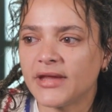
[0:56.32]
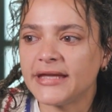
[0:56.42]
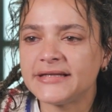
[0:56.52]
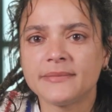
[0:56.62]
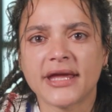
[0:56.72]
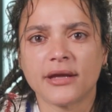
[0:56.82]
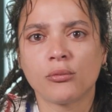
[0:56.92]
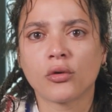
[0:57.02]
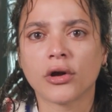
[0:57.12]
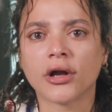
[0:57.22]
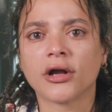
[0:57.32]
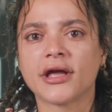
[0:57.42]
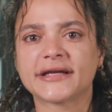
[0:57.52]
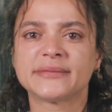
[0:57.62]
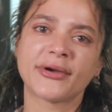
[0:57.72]
intimate and
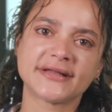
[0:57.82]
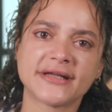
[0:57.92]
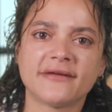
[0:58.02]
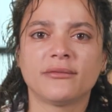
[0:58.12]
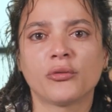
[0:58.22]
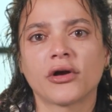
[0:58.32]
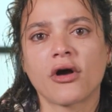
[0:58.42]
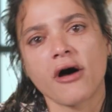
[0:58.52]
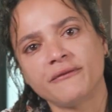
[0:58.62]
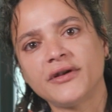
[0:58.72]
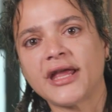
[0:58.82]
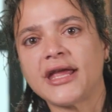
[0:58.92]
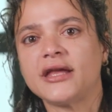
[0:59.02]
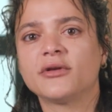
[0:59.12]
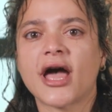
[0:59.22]
more expressive and more
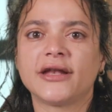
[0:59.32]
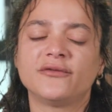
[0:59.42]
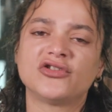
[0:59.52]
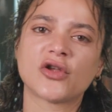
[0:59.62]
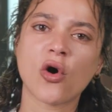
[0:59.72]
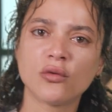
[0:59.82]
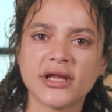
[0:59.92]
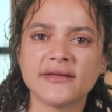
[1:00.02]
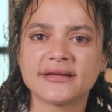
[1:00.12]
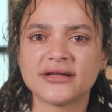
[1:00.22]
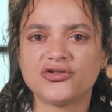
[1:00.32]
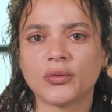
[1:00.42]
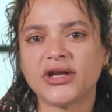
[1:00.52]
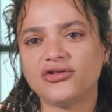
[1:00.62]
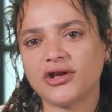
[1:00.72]
confident and kind of just owning the
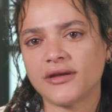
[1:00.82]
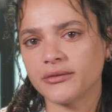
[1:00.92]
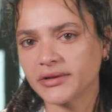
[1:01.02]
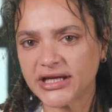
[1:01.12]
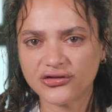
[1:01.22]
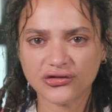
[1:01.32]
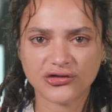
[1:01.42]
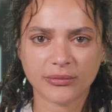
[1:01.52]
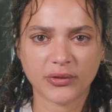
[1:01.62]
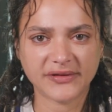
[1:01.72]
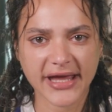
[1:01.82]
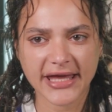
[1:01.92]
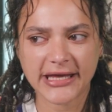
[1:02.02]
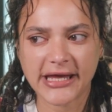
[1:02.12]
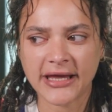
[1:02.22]
situation and the relationship with
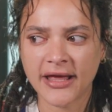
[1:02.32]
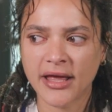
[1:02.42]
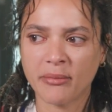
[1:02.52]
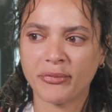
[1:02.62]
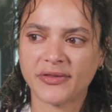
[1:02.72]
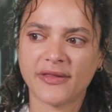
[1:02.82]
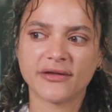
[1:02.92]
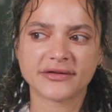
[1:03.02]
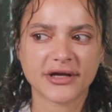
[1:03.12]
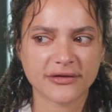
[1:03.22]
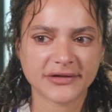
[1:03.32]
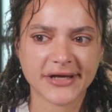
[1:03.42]
Danny. But then there's other